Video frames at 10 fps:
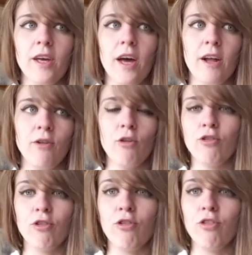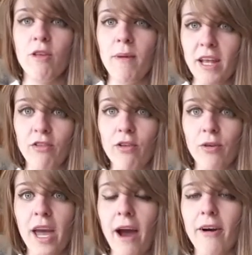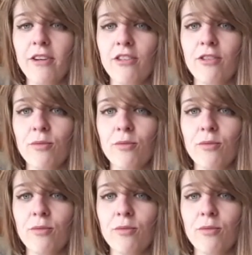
And not just the main 2 characters,